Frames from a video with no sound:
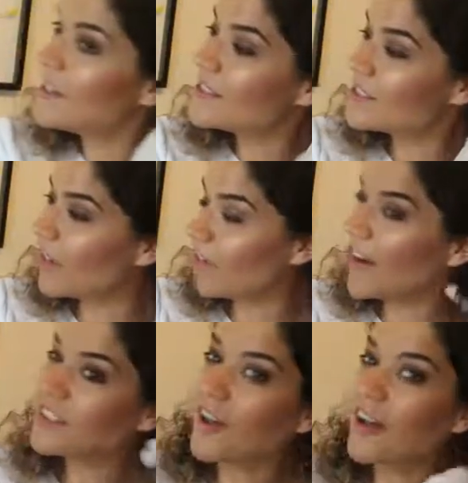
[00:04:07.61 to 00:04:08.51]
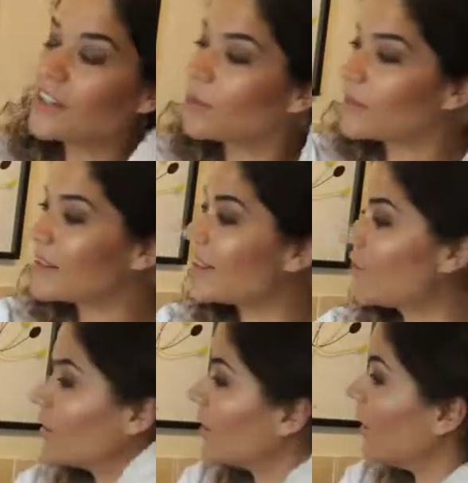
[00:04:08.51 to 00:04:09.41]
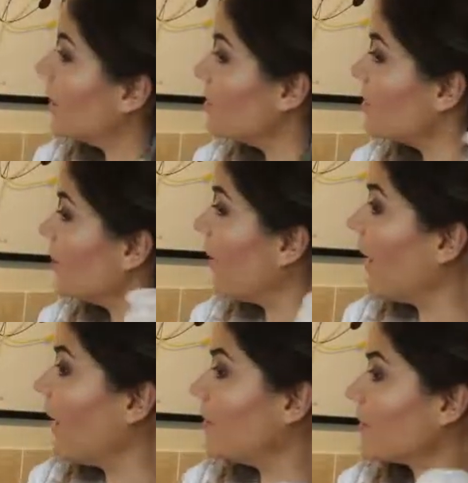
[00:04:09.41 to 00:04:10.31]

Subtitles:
so that I don't end up with different colours through my hair